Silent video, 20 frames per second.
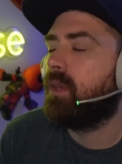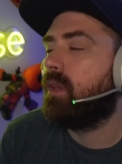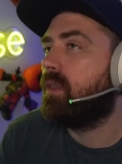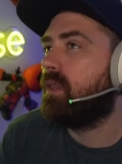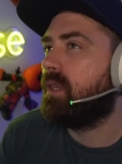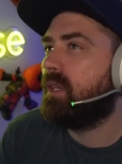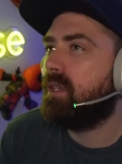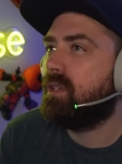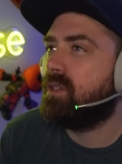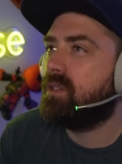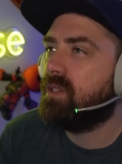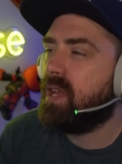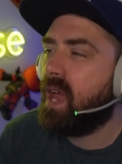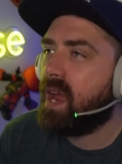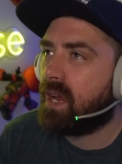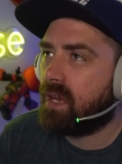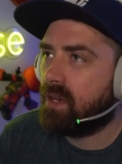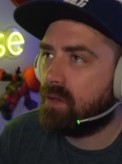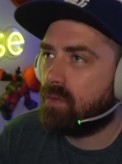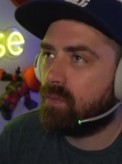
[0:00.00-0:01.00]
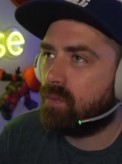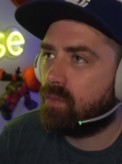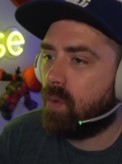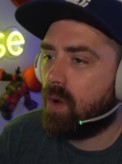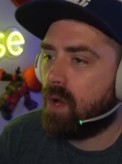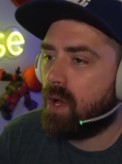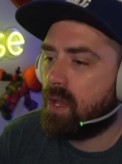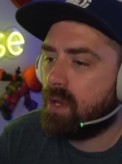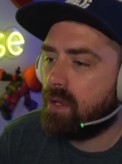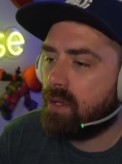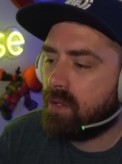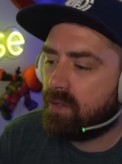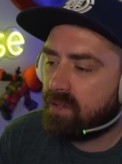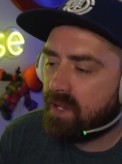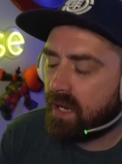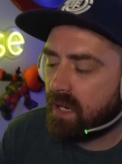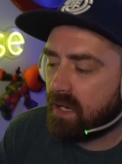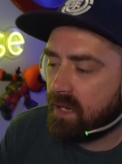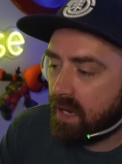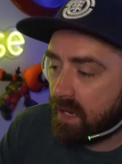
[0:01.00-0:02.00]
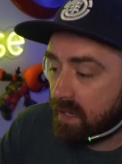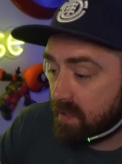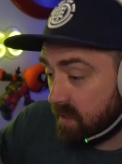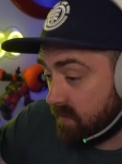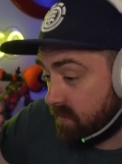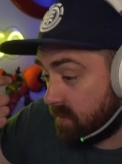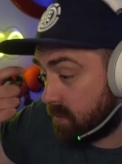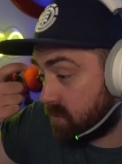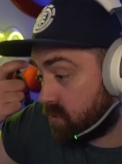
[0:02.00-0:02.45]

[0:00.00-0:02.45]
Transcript: The second one, second negative I'm going